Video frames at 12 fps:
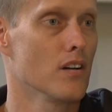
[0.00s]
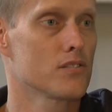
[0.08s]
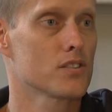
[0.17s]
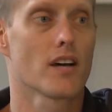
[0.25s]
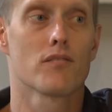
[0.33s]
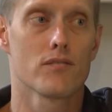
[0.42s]
of
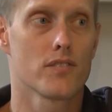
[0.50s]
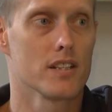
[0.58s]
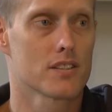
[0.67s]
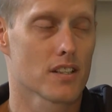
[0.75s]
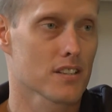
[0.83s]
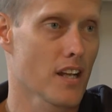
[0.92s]
seven
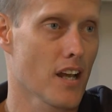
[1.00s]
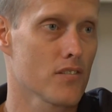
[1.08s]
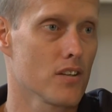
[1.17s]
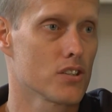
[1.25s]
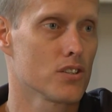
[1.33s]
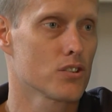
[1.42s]
feet, six and a
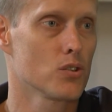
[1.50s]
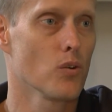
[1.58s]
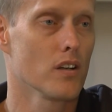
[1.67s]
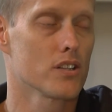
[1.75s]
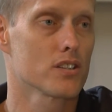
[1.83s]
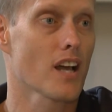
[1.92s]
half inches,
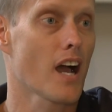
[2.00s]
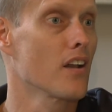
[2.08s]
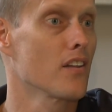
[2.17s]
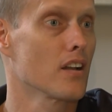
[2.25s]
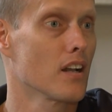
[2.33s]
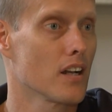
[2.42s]
two inches
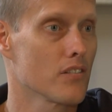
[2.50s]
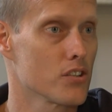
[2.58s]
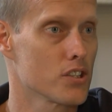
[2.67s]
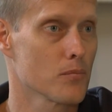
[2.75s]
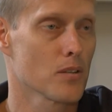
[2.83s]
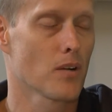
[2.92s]
higher than I'd ever
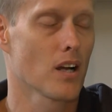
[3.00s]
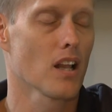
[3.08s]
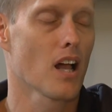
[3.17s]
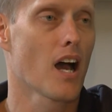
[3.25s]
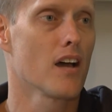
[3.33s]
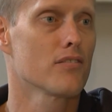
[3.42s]
jumped in my
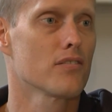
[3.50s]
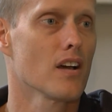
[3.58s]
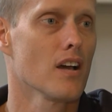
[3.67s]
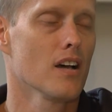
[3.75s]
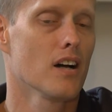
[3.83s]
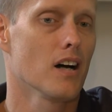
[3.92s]
life.
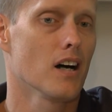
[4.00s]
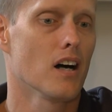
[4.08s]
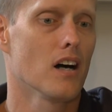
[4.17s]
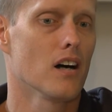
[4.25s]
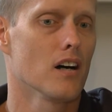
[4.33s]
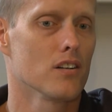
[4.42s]

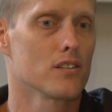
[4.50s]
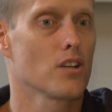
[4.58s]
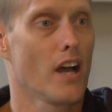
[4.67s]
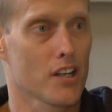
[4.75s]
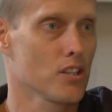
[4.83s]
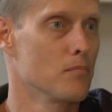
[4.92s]
Uh,
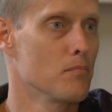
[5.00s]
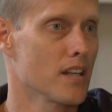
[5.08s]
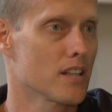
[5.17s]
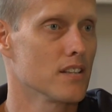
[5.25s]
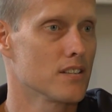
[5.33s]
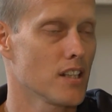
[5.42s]
to actually
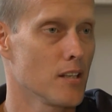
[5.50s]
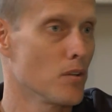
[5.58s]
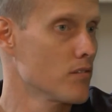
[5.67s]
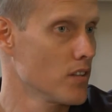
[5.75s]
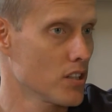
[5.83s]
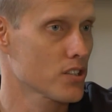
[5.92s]
make the team
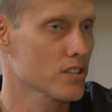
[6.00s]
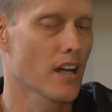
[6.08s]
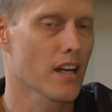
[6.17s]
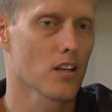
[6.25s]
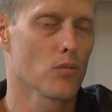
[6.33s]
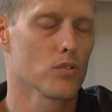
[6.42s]
and finish
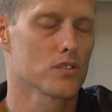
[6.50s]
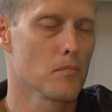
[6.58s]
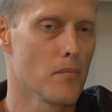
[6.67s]
second was